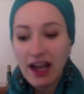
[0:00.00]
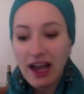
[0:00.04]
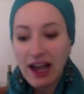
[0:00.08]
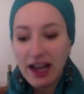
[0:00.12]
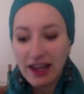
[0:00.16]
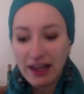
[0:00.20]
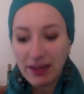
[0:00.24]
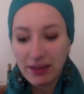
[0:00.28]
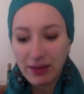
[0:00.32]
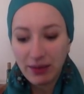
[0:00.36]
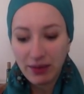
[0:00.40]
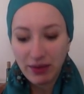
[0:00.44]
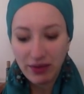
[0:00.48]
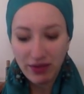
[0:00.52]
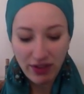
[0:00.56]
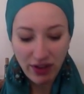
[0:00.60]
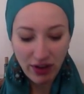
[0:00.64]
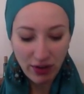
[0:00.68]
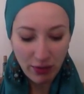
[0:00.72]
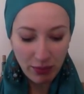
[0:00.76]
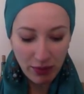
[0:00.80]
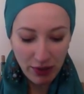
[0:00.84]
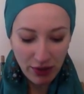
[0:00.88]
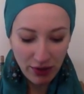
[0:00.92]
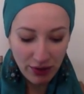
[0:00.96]
And then we were
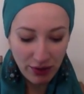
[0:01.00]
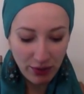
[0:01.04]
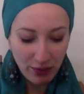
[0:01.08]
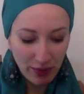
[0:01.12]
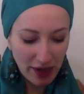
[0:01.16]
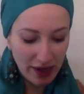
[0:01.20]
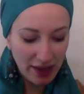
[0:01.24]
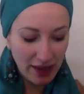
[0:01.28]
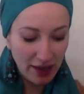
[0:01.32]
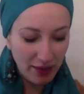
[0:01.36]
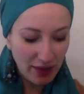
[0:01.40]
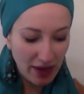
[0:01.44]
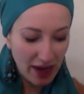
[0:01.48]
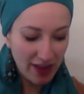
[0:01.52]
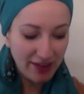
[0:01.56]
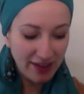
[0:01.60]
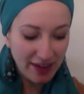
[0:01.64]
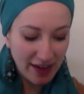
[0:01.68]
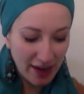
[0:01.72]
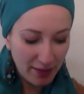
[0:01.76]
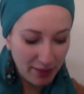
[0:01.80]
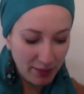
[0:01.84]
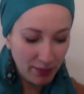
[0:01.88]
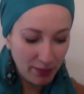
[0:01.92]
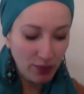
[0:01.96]
so blown away that we had
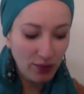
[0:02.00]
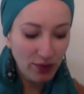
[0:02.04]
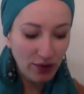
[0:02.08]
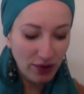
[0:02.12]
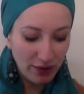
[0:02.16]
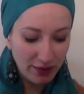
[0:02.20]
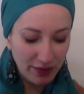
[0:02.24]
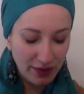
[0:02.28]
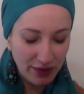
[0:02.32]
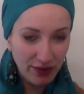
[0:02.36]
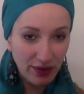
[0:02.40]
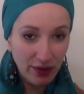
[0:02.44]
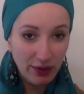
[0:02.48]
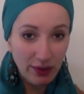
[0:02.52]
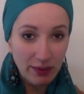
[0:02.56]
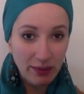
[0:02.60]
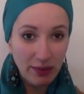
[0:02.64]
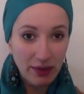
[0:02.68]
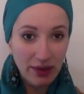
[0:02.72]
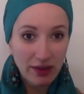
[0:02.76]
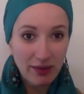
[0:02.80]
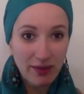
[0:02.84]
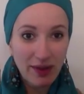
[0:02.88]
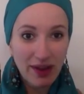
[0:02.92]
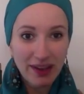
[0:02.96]
to get more before we
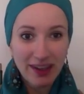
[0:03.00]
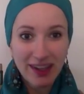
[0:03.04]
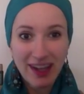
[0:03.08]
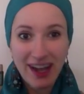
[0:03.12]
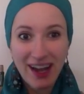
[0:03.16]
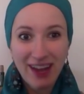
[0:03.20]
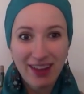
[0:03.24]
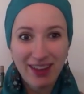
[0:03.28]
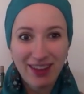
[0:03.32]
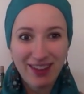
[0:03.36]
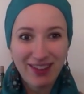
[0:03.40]
put them online.